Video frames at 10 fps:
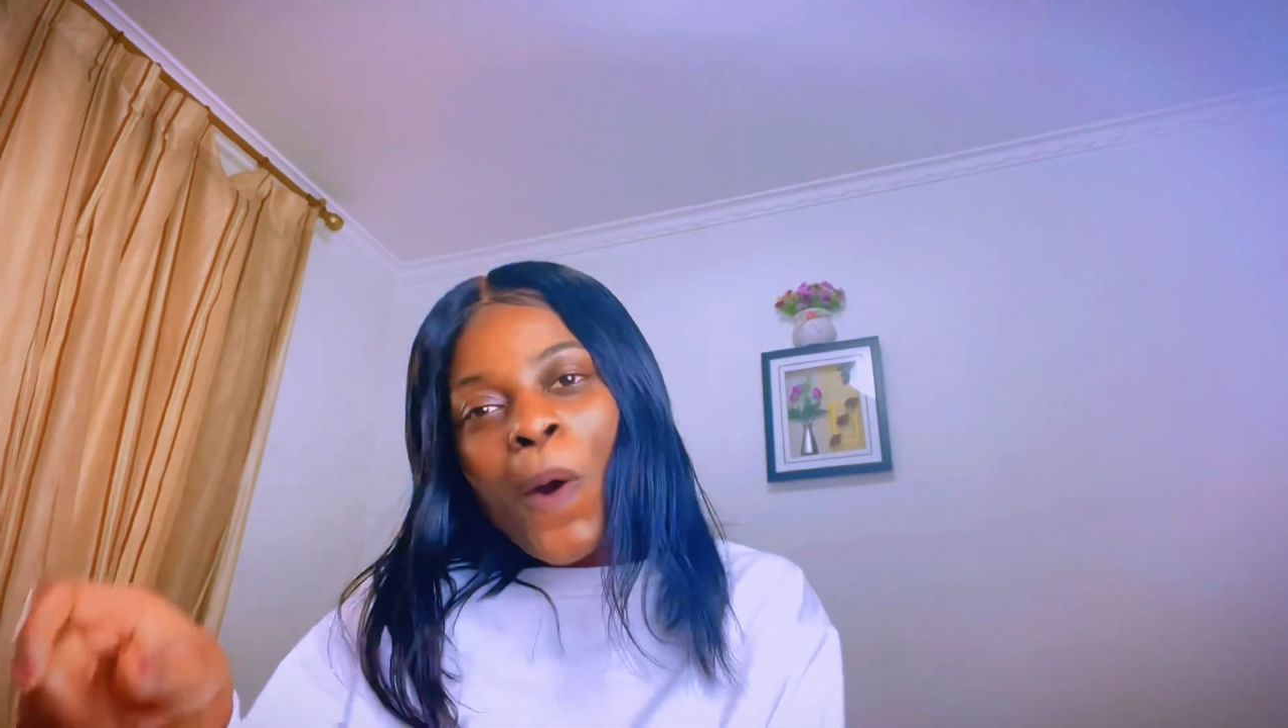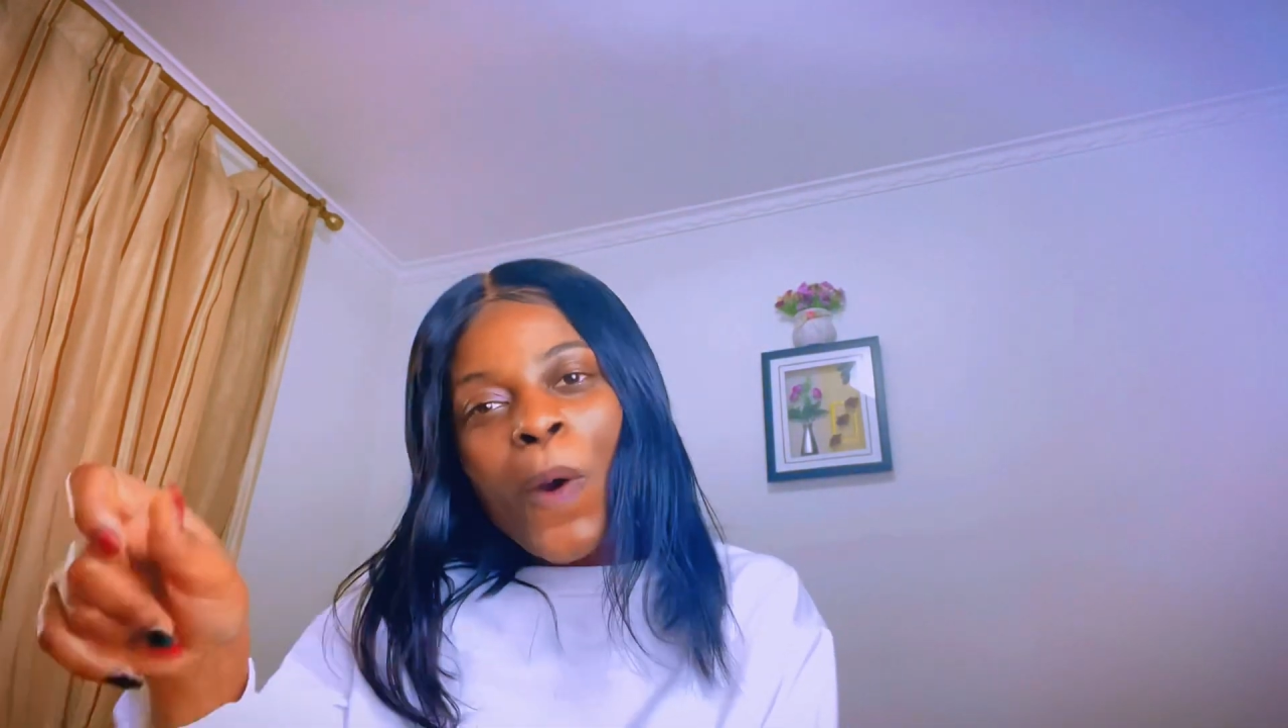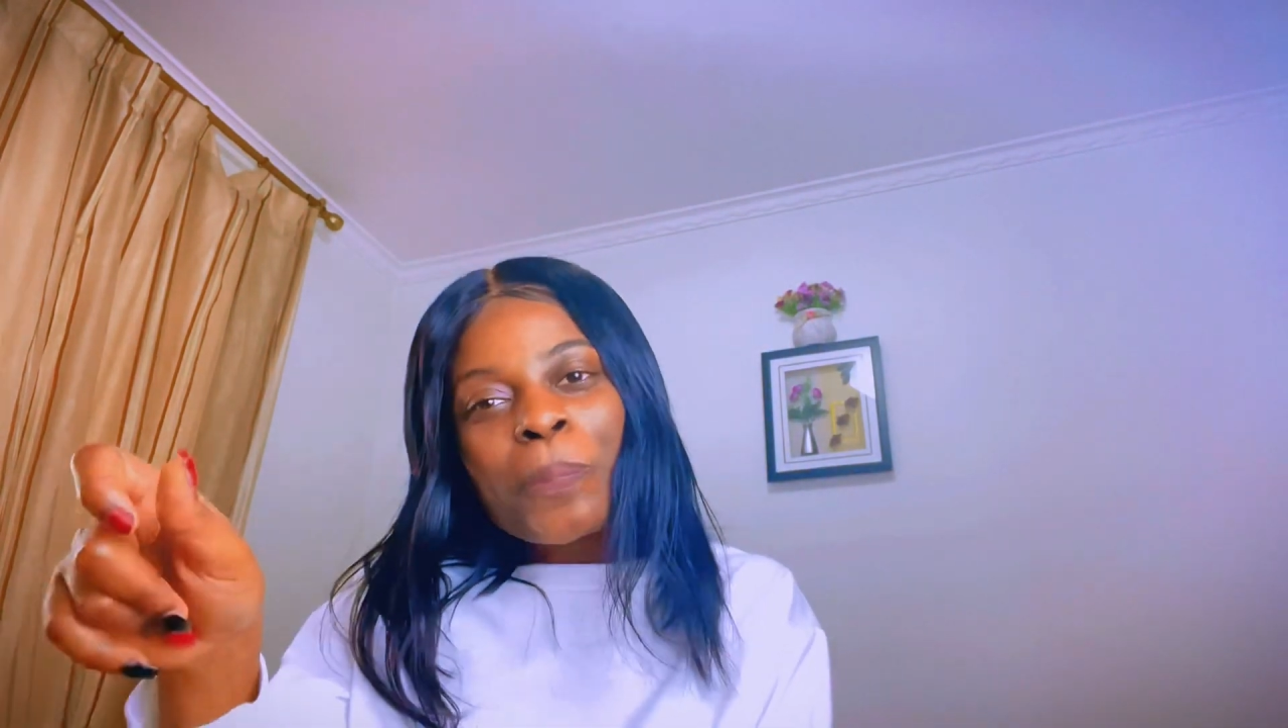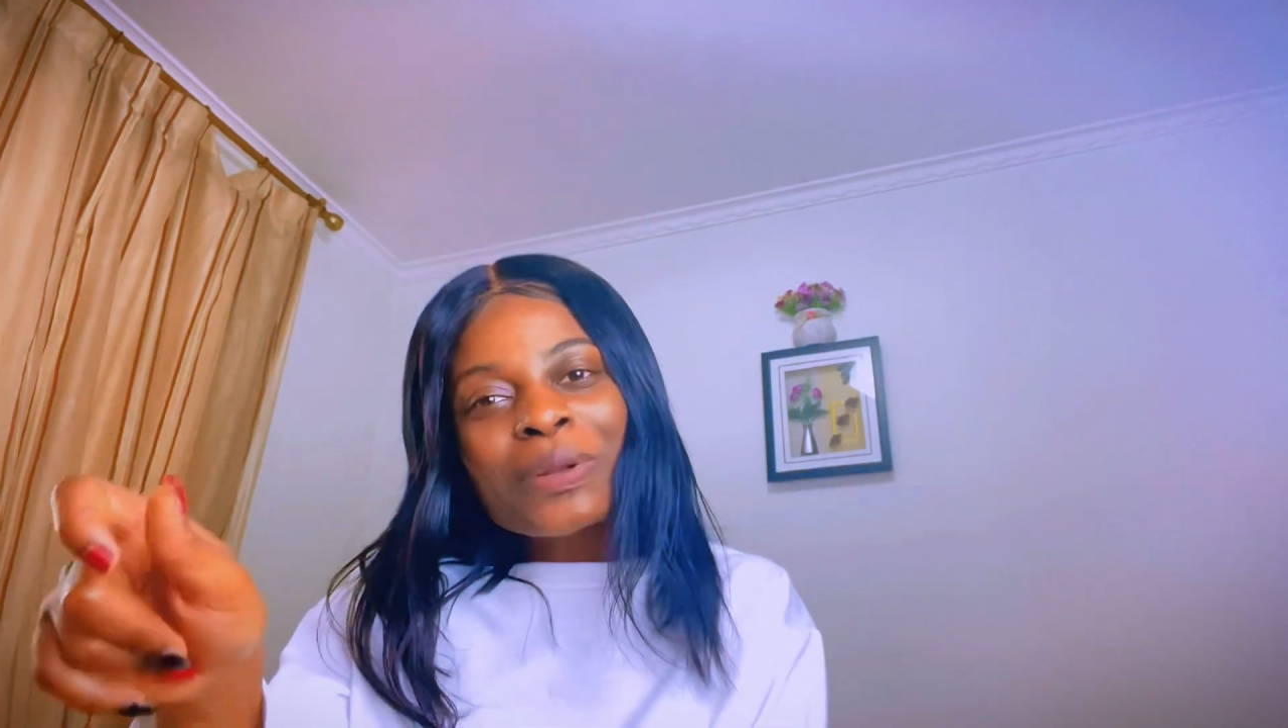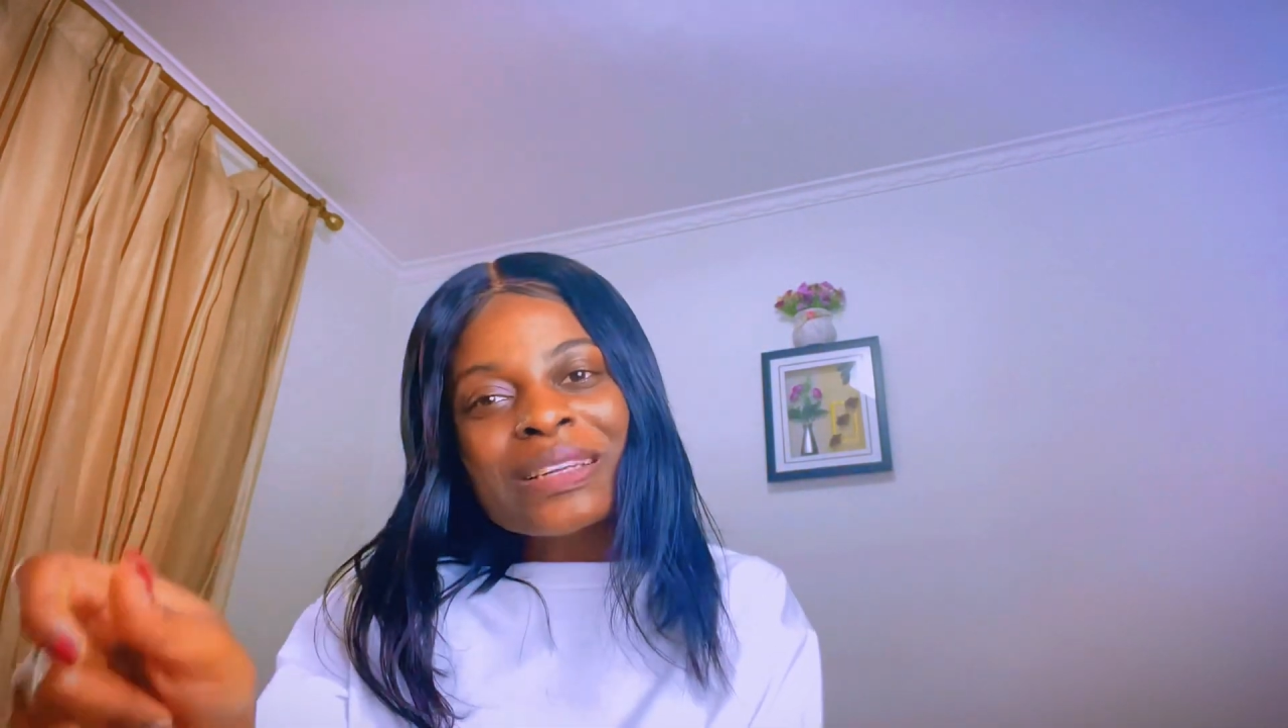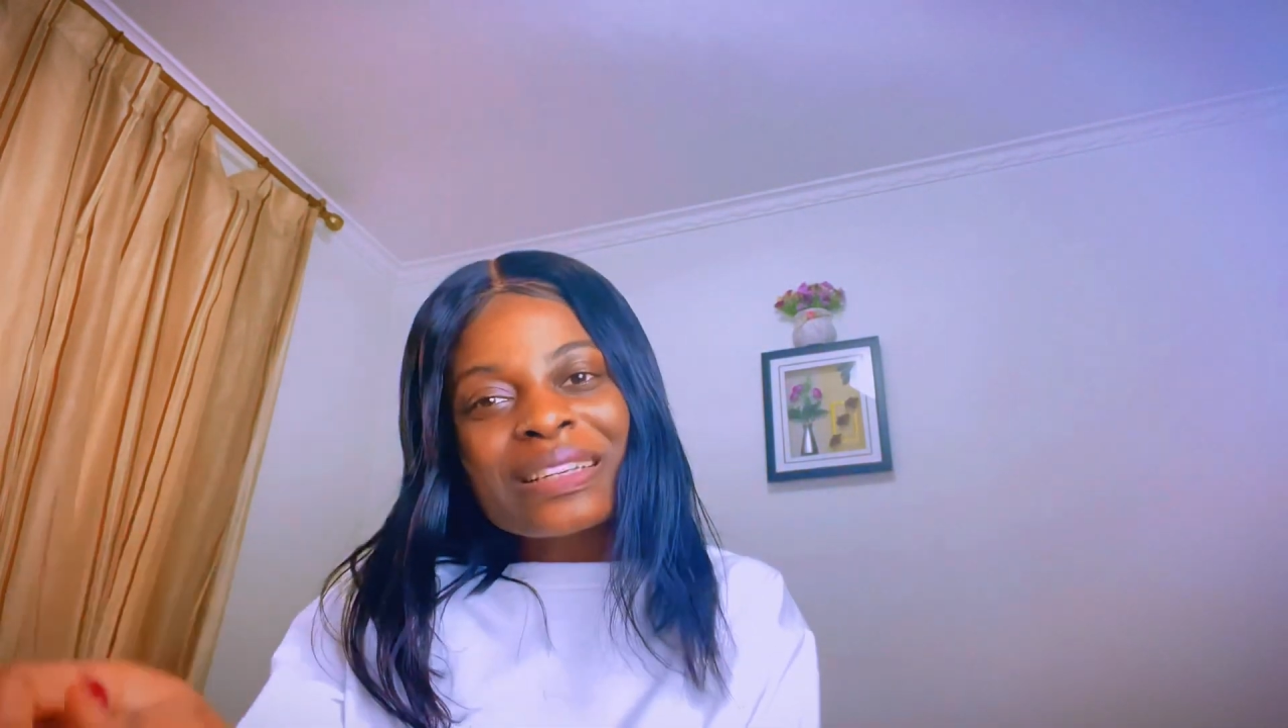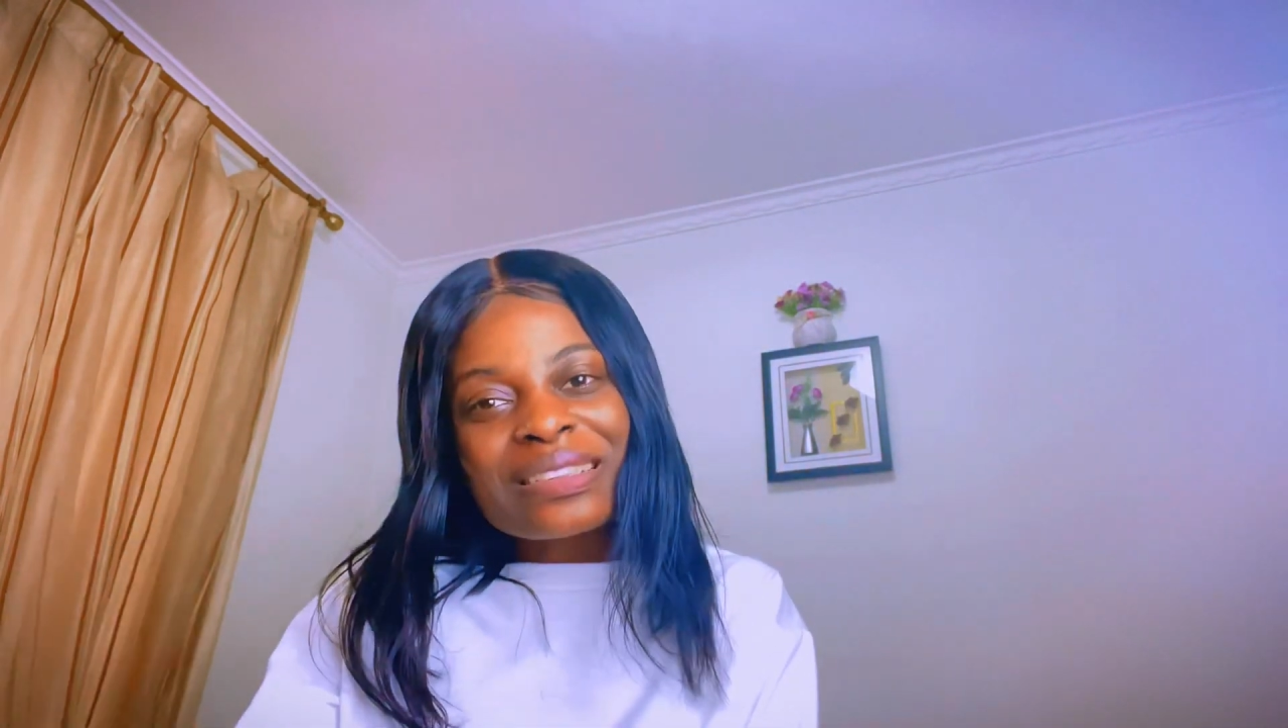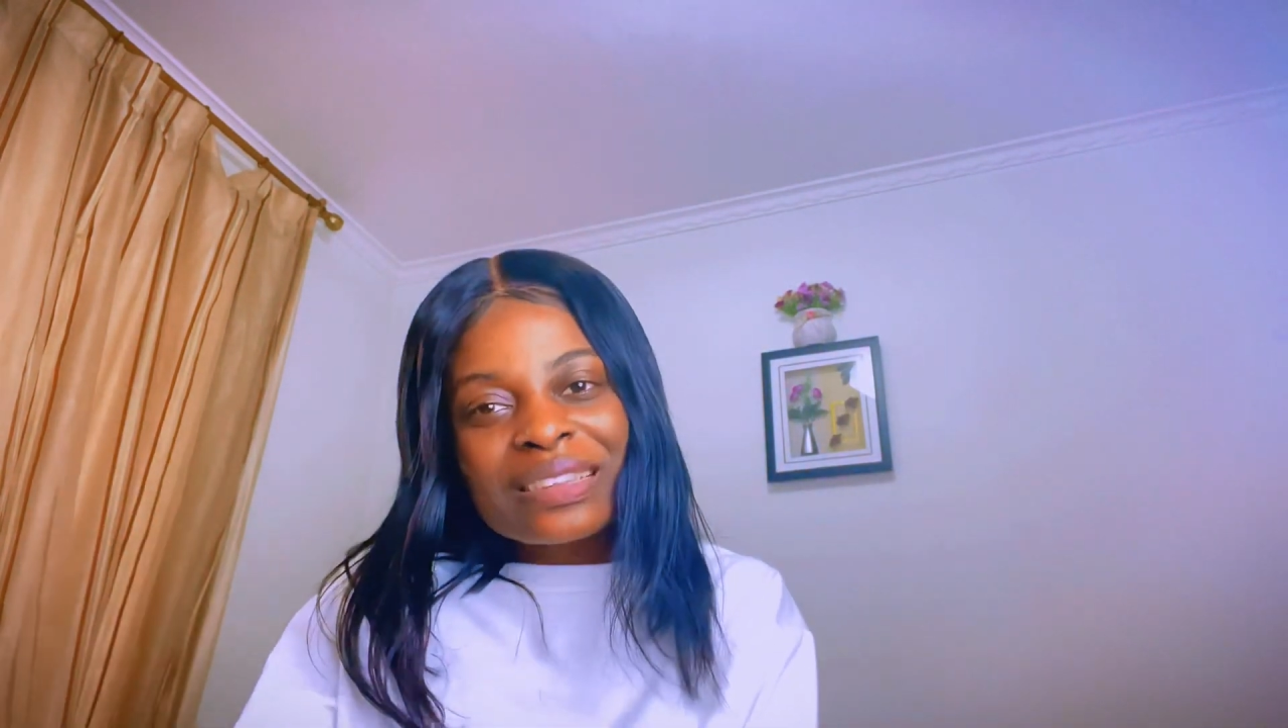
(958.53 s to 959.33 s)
open the